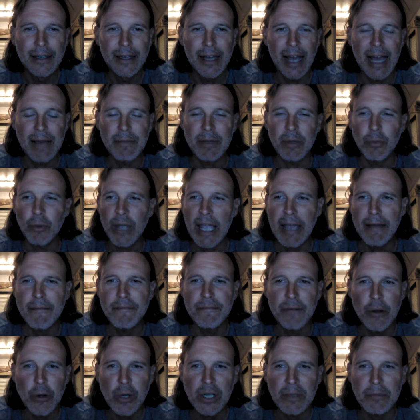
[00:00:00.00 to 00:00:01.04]
I mean, we have
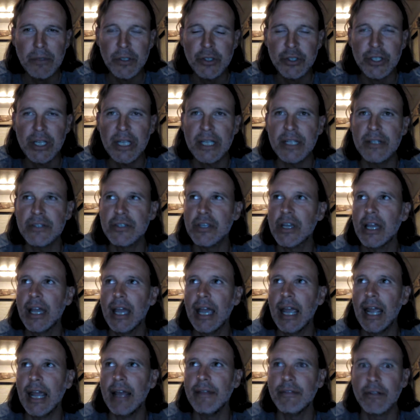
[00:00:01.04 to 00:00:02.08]
voting machines
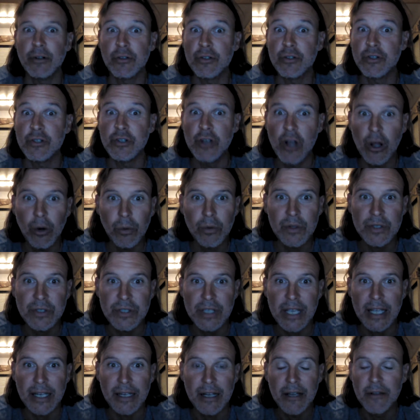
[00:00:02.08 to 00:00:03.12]
and there's no
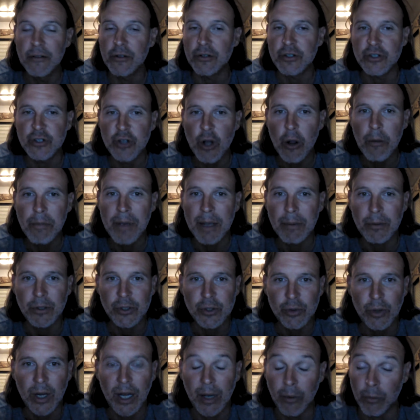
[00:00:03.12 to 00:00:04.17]
receipt. There's no paper
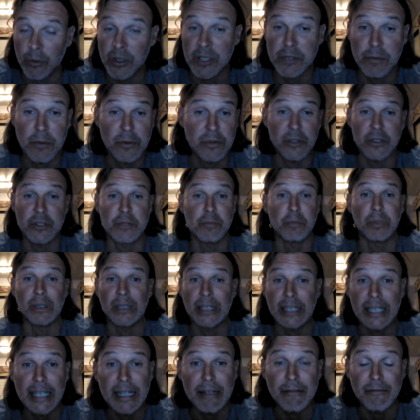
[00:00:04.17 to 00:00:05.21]
trail. And we're supposed to just
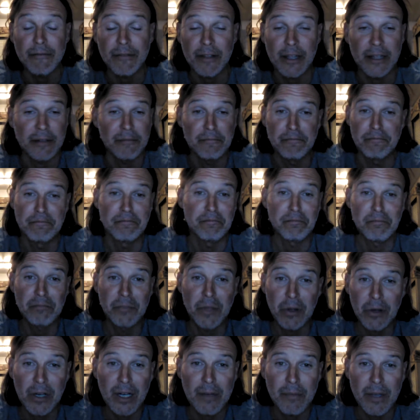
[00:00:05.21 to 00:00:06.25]
believe that
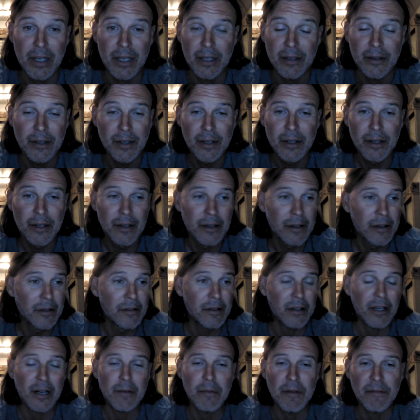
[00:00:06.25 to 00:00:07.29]
they're going
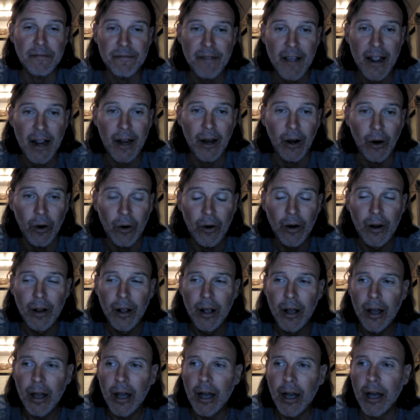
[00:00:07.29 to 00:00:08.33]
to be fair.
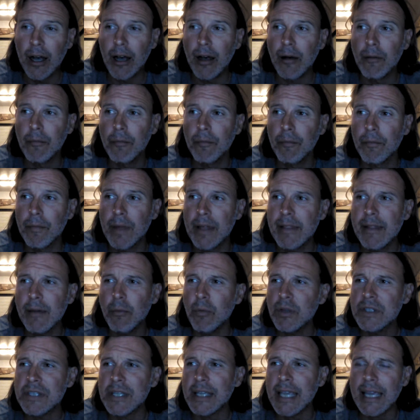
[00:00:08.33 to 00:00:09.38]
And then
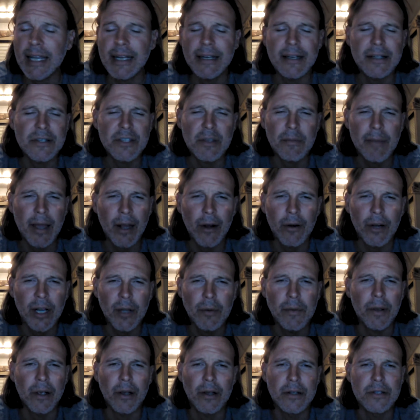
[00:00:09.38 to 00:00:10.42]
once again, it doesn't matter
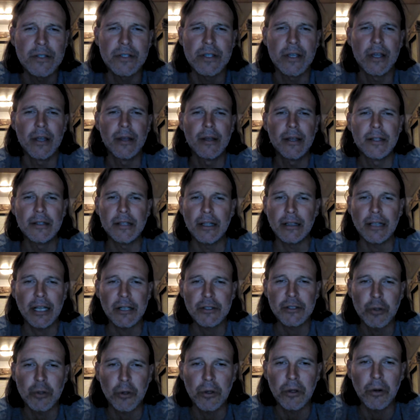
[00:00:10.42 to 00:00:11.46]
anyway because the
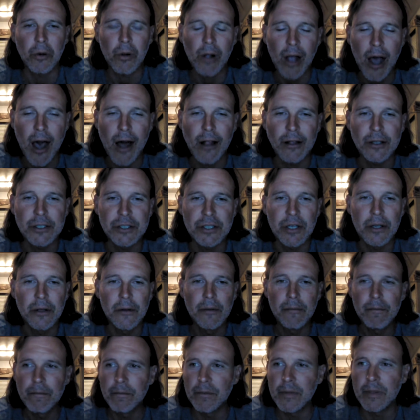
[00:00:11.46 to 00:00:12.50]
Electoral College,
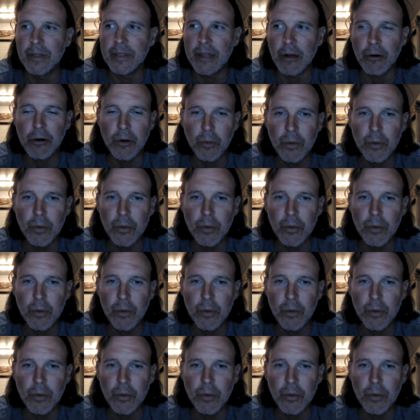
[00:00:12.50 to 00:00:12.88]
they're the